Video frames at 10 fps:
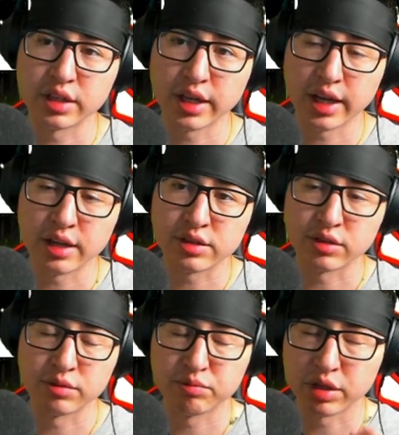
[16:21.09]
the cast,
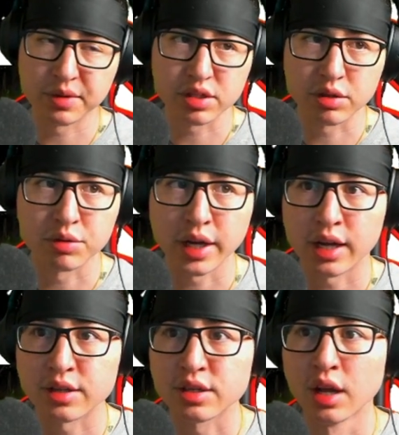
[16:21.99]
or pretty much the whole
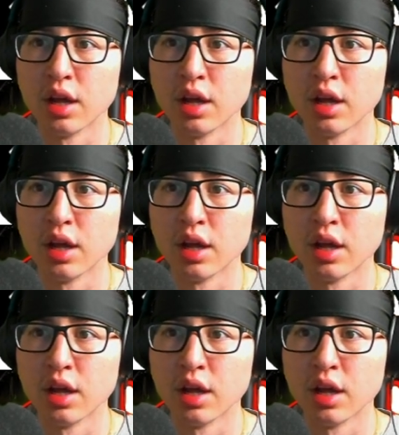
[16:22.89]
cast.